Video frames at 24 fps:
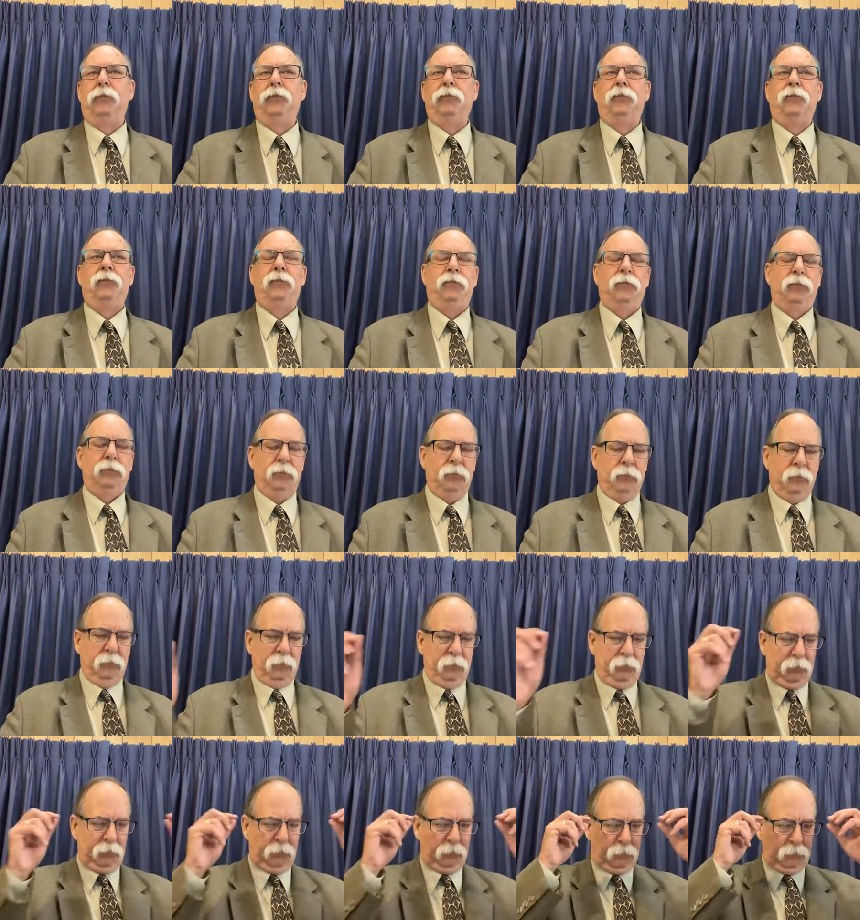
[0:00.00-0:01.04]

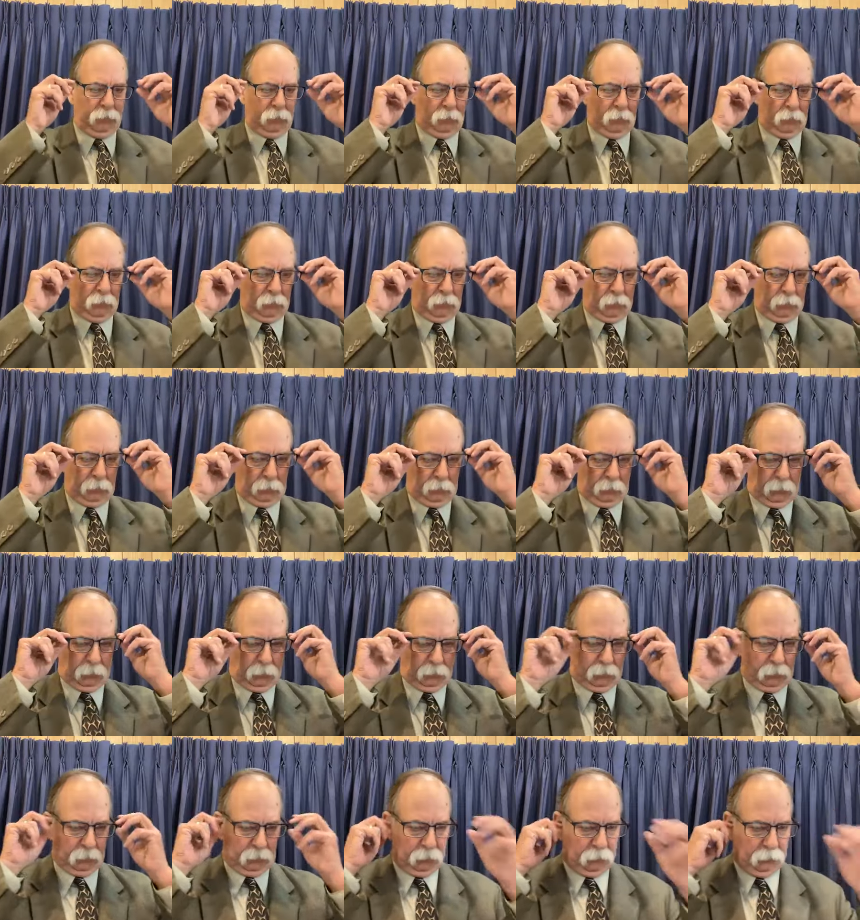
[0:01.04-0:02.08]

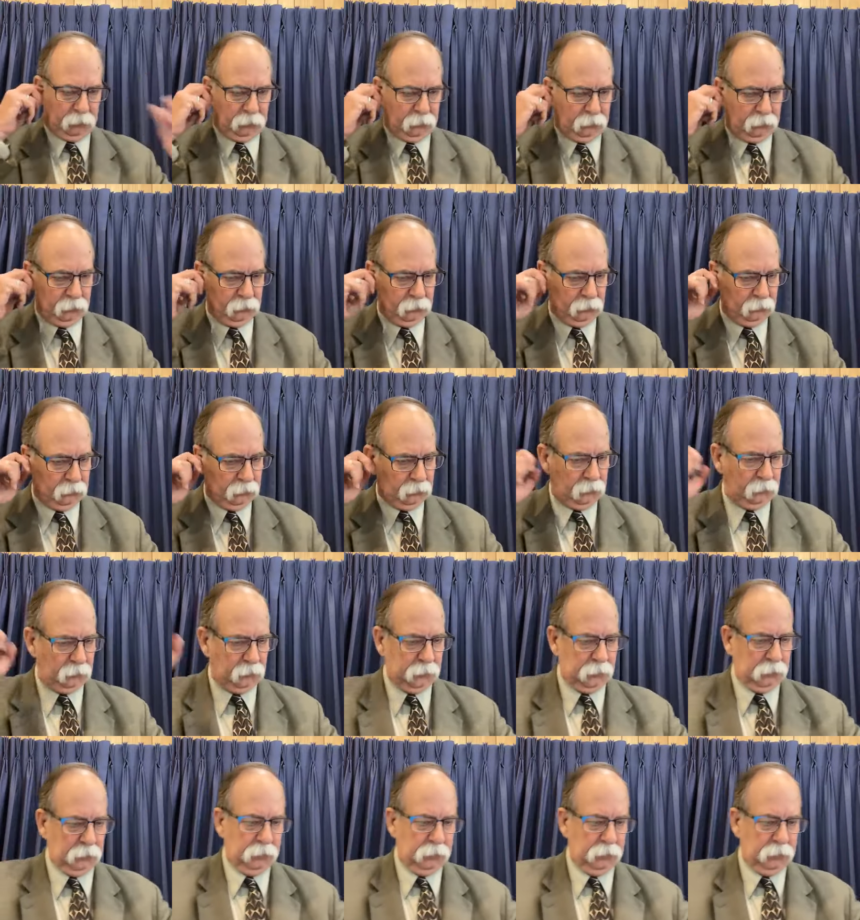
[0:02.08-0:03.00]
Nothing is said.